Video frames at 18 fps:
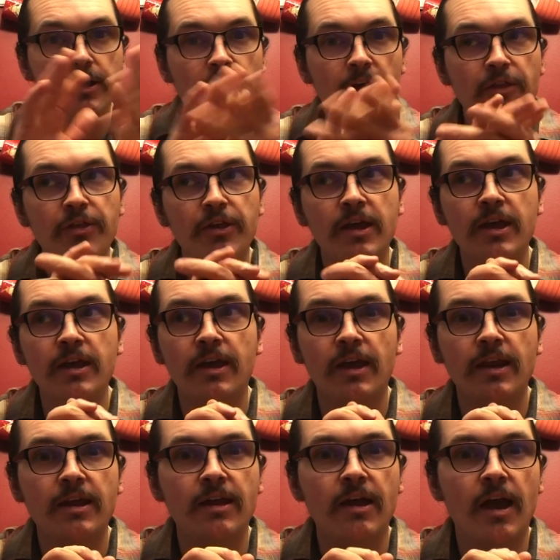I think
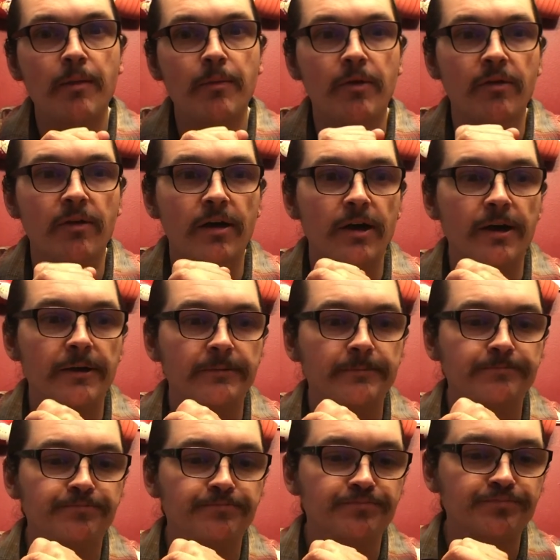any kind of
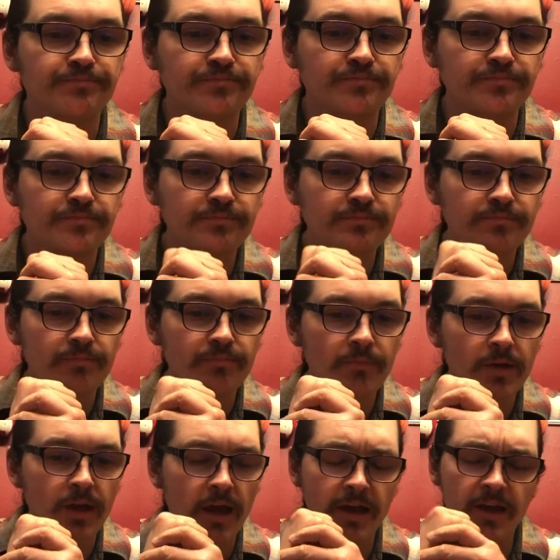
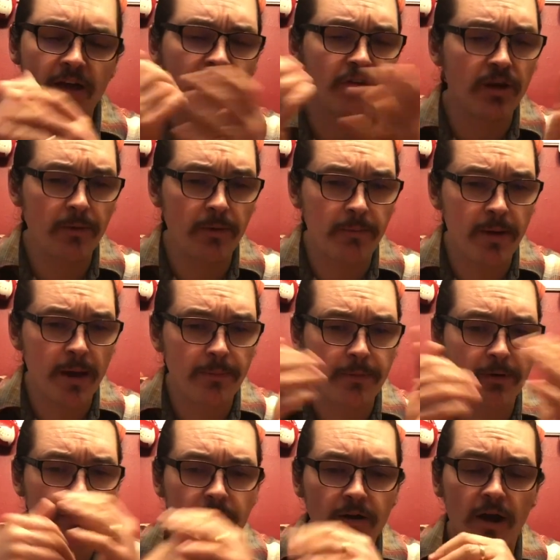any other type of
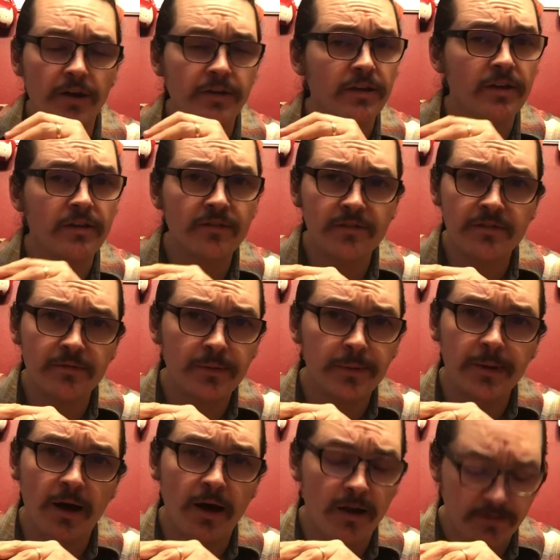pepper, onions would
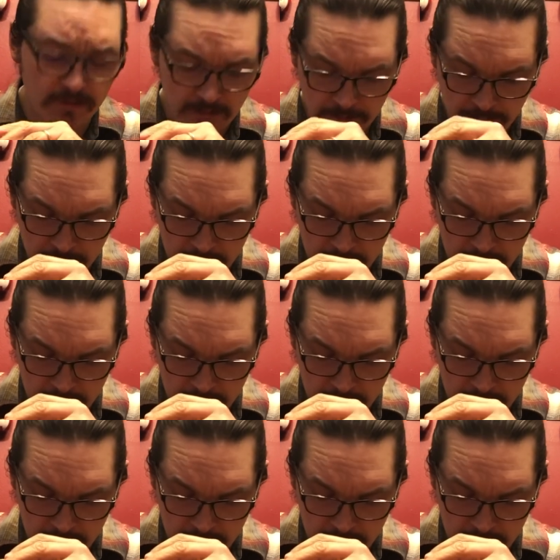be awesome.